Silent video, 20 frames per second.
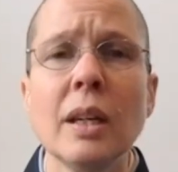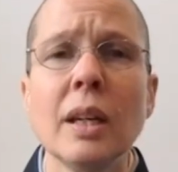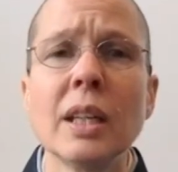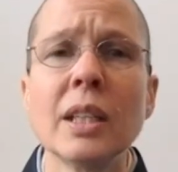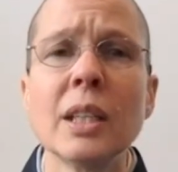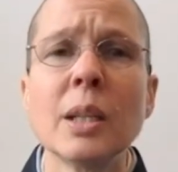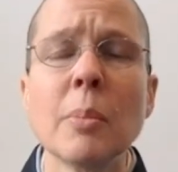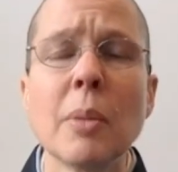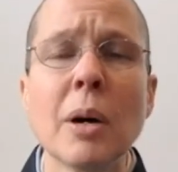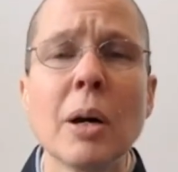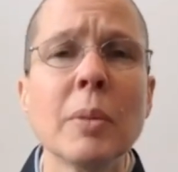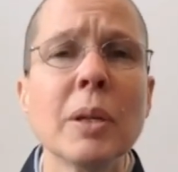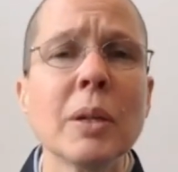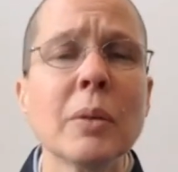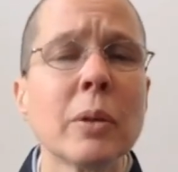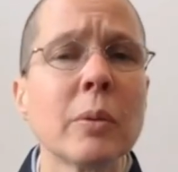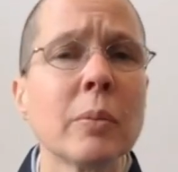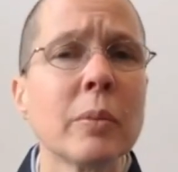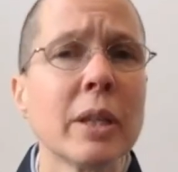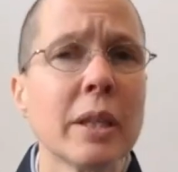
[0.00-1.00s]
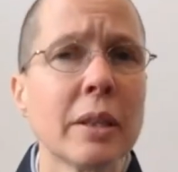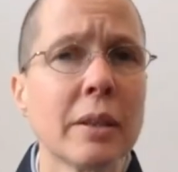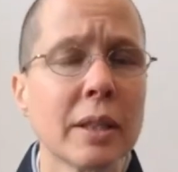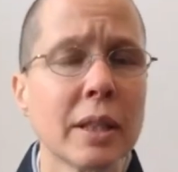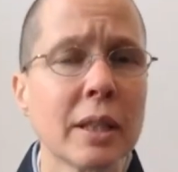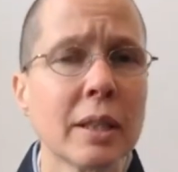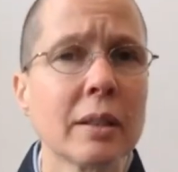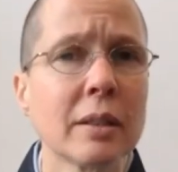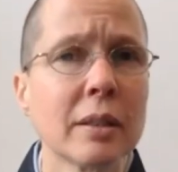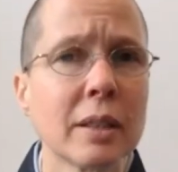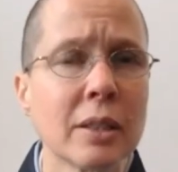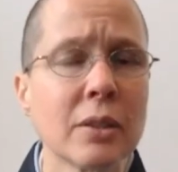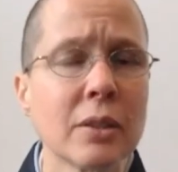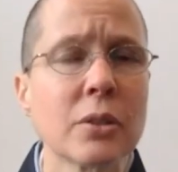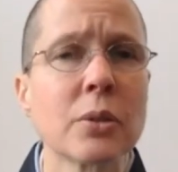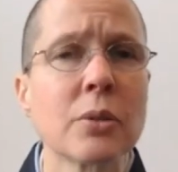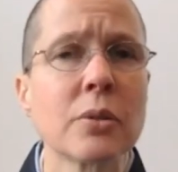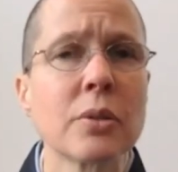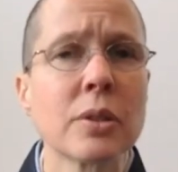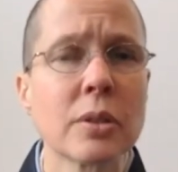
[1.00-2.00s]
And the moment when we think things
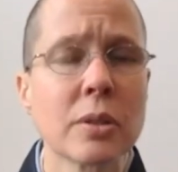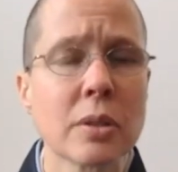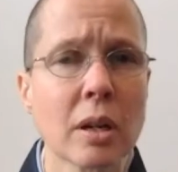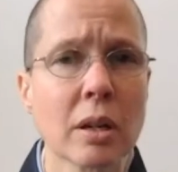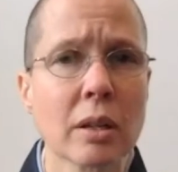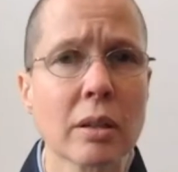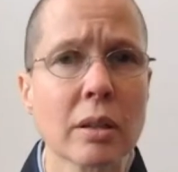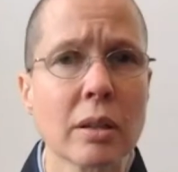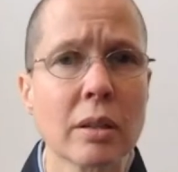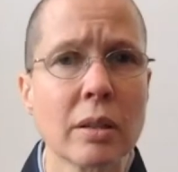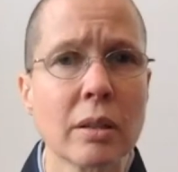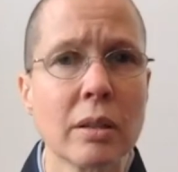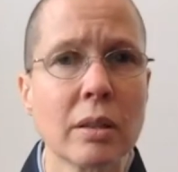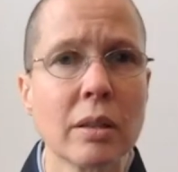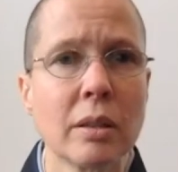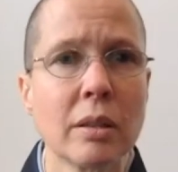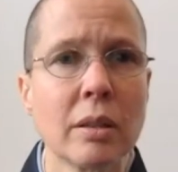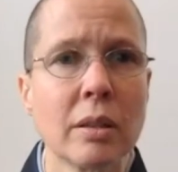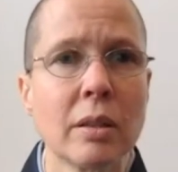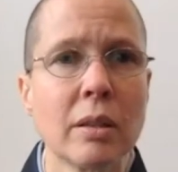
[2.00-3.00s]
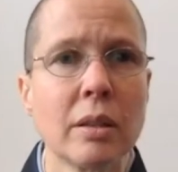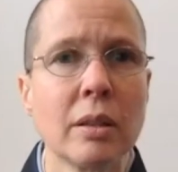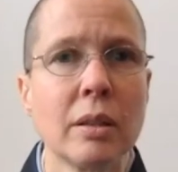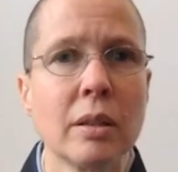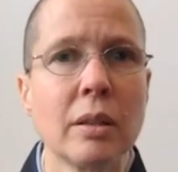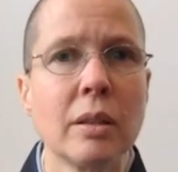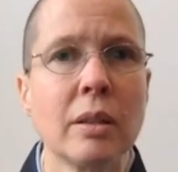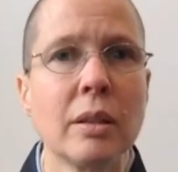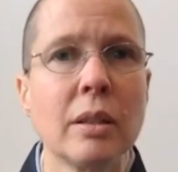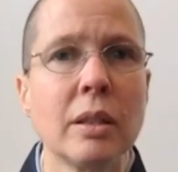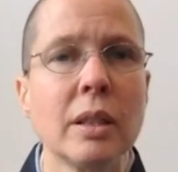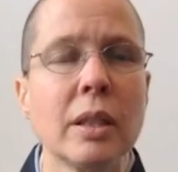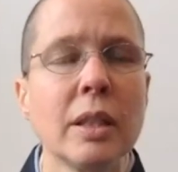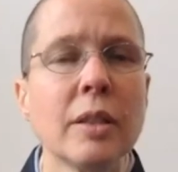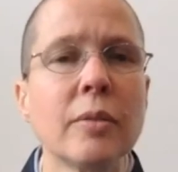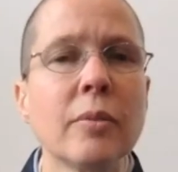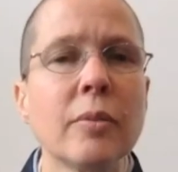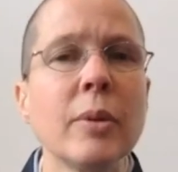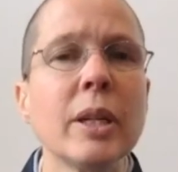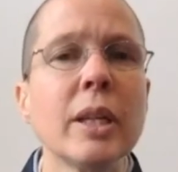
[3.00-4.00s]
are stuck,
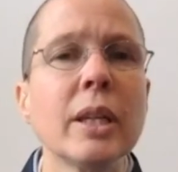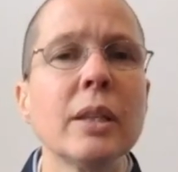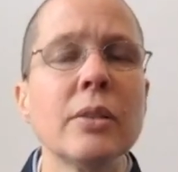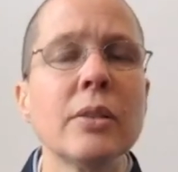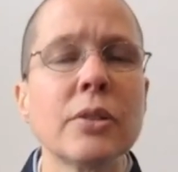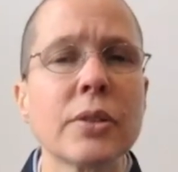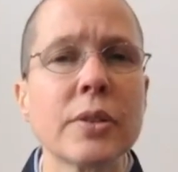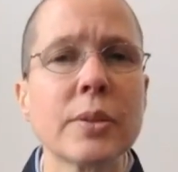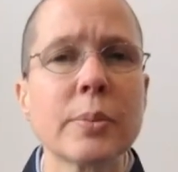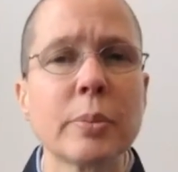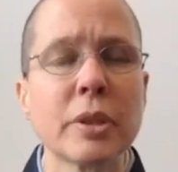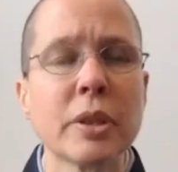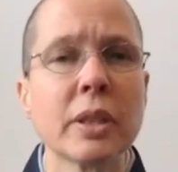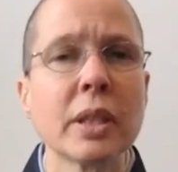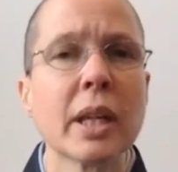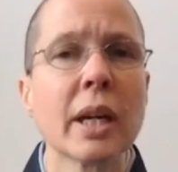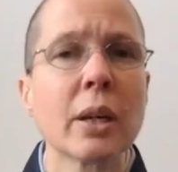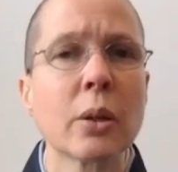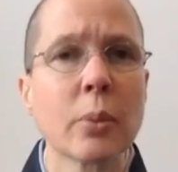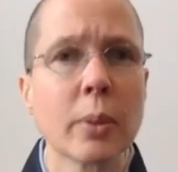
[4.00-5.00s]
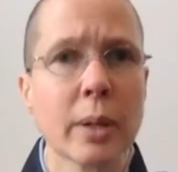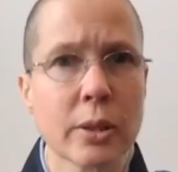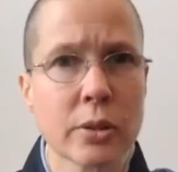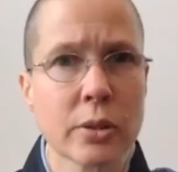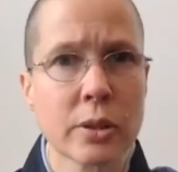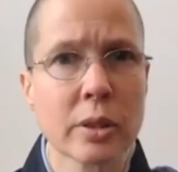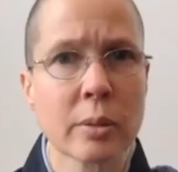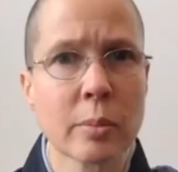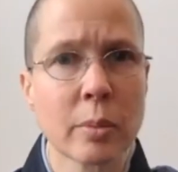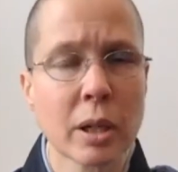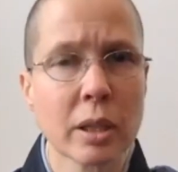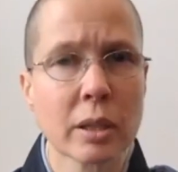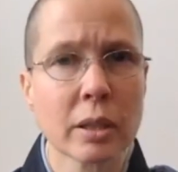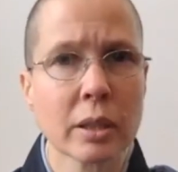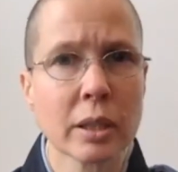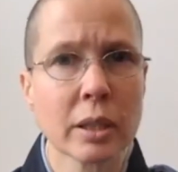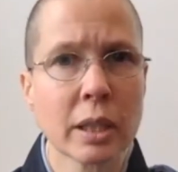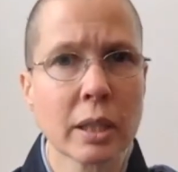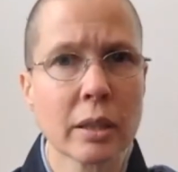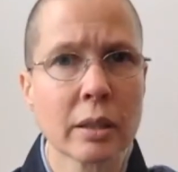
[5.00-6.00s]
if we can just put that question mark
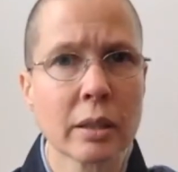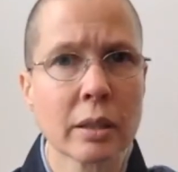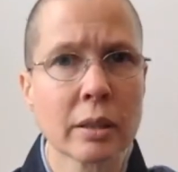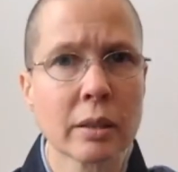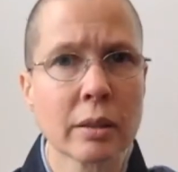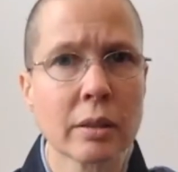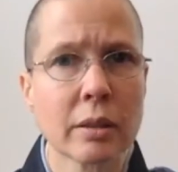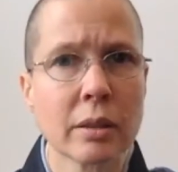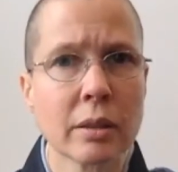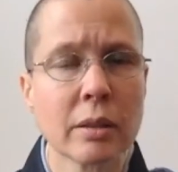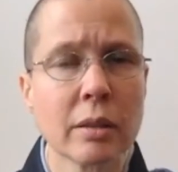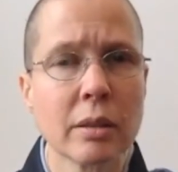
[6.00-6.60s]
on the end,